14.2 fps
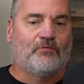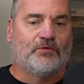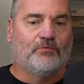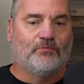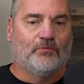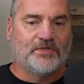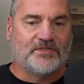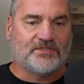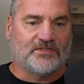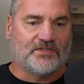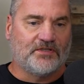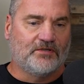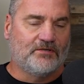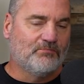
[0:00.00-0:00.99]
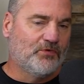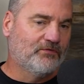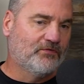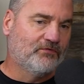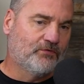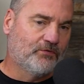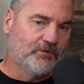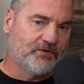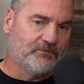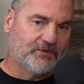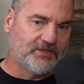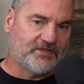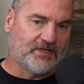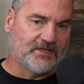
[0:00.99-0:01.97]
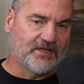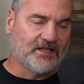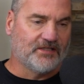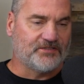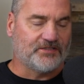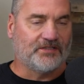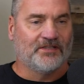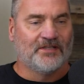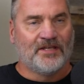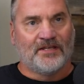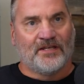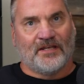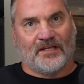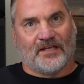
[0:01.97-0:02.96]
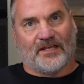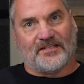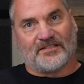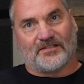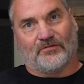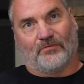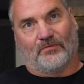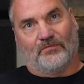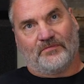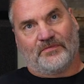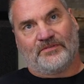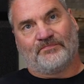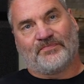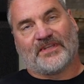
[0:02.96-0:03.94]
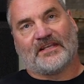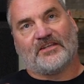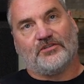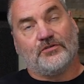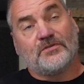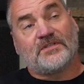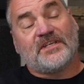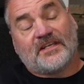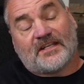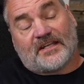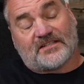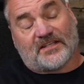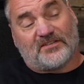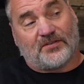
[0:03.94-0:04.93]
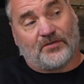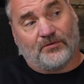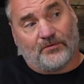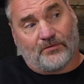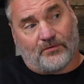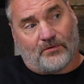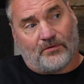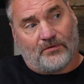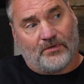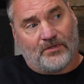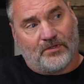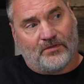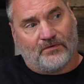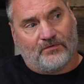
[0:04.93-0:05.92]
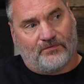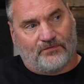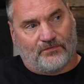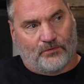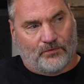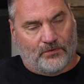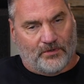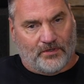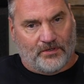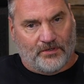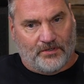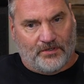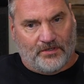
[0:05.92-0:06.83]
we see moving forward with the technology. And so using it as a tool for